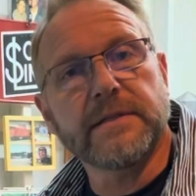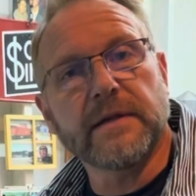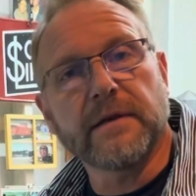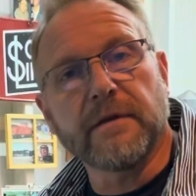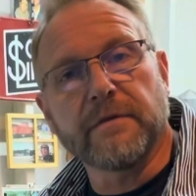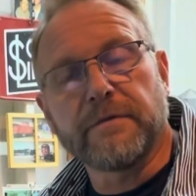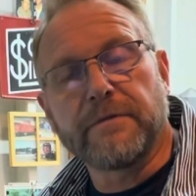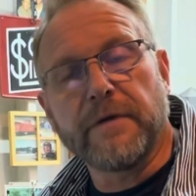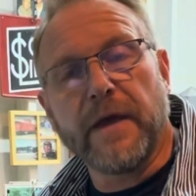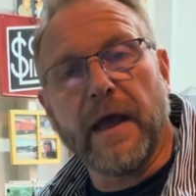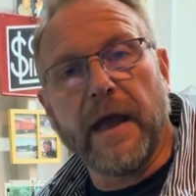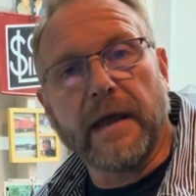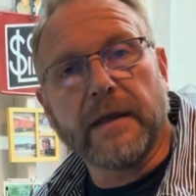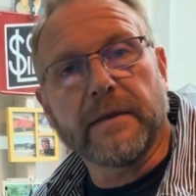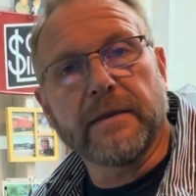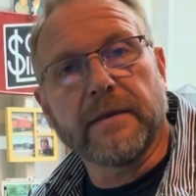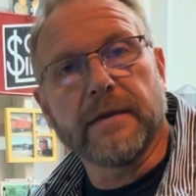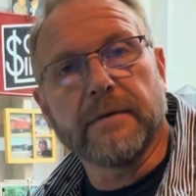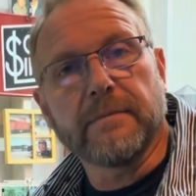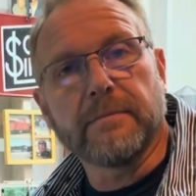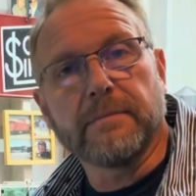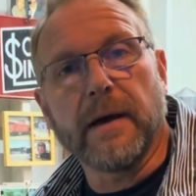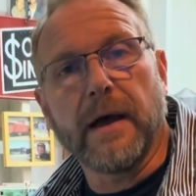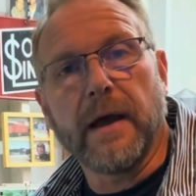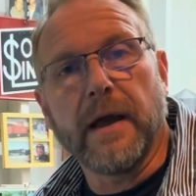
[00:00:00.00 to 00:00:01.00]
effect
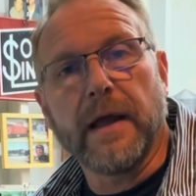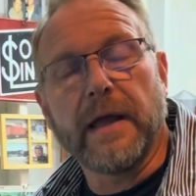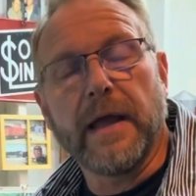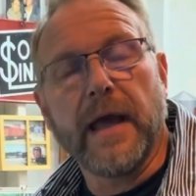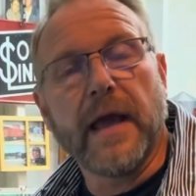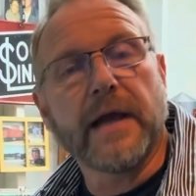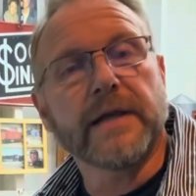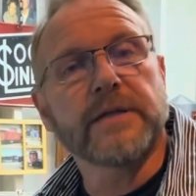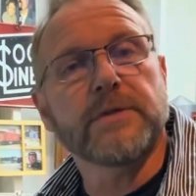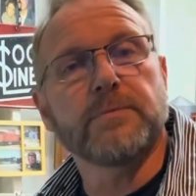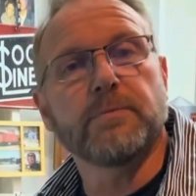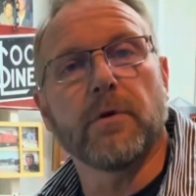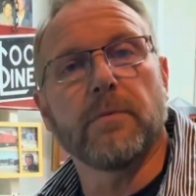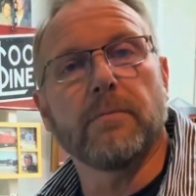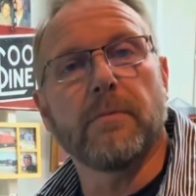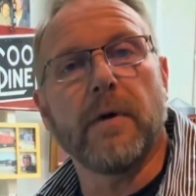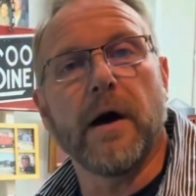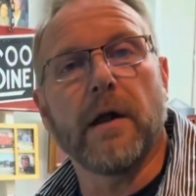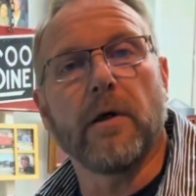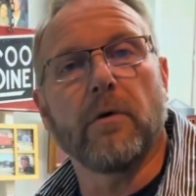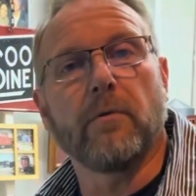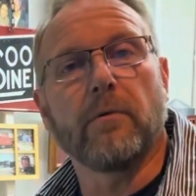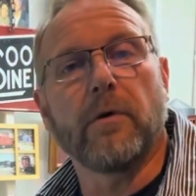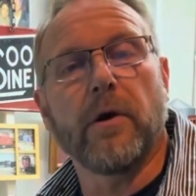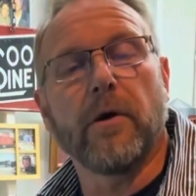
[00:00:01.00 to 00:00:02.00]
by expert
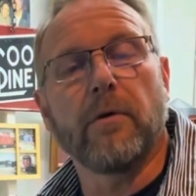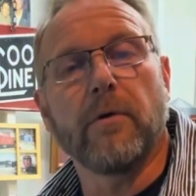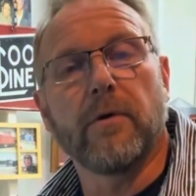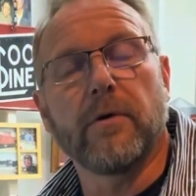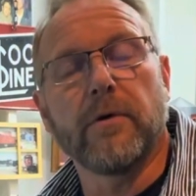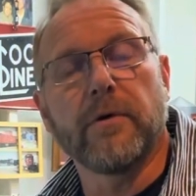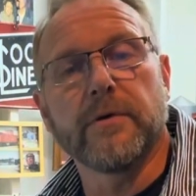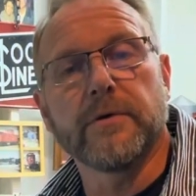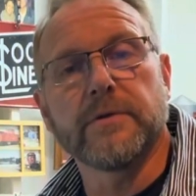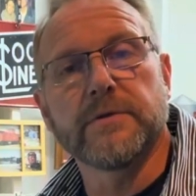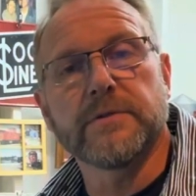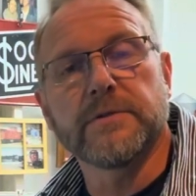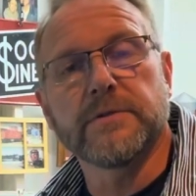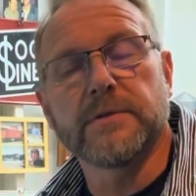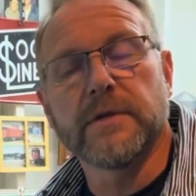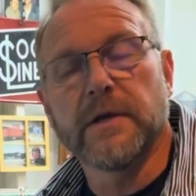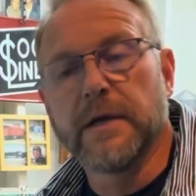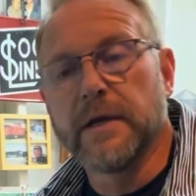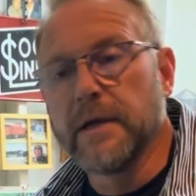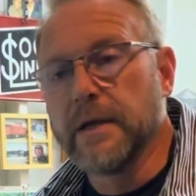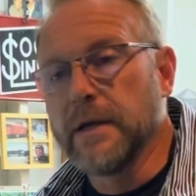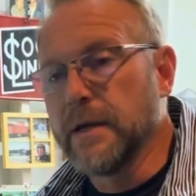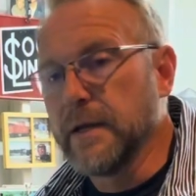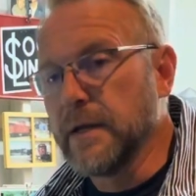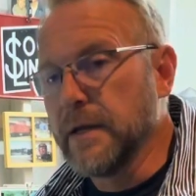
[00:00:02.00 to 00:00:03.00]
model railroaders
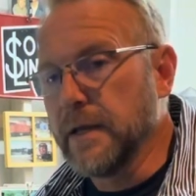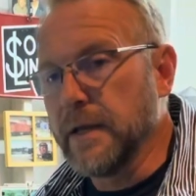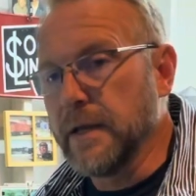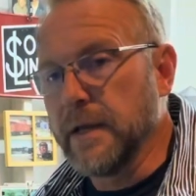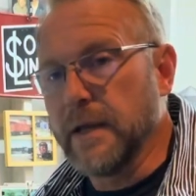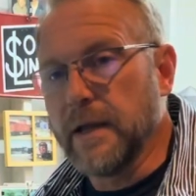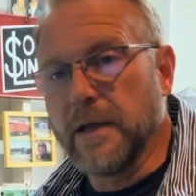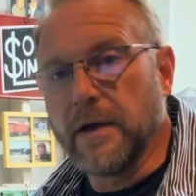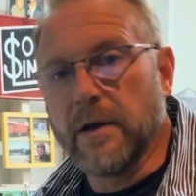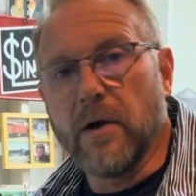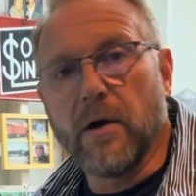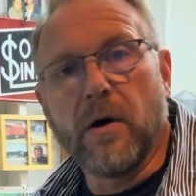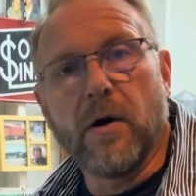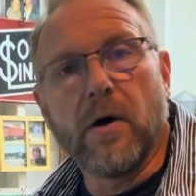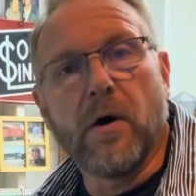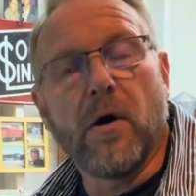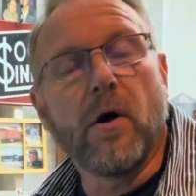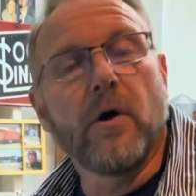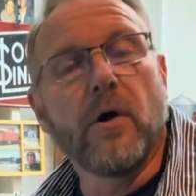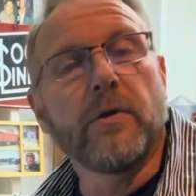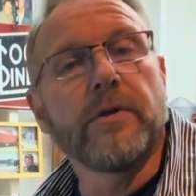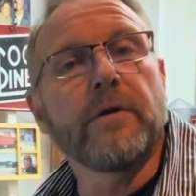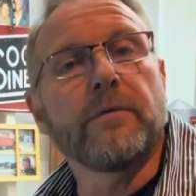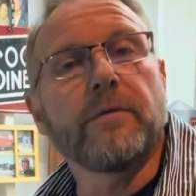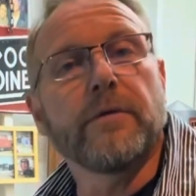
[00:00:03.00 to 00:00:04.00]
in
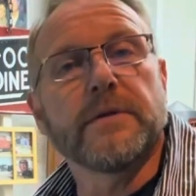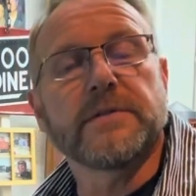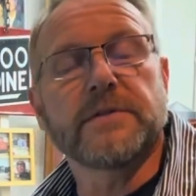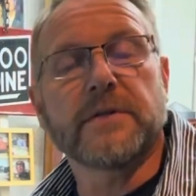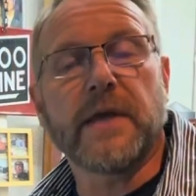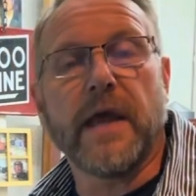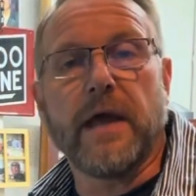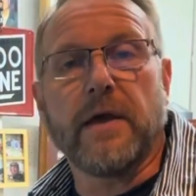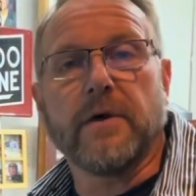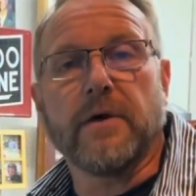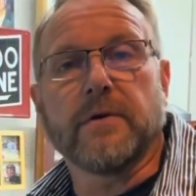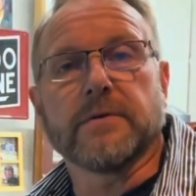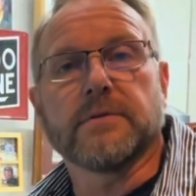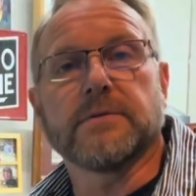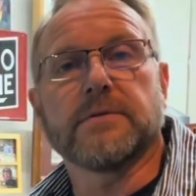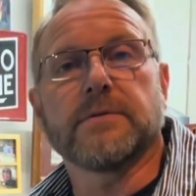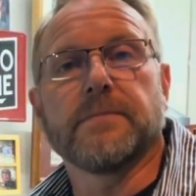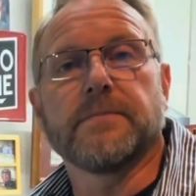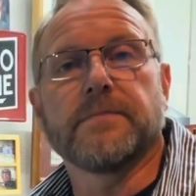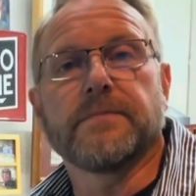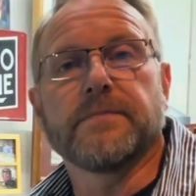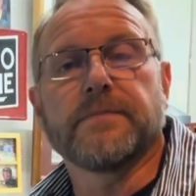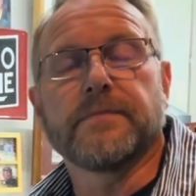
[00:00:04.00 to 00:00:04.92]
all different scales.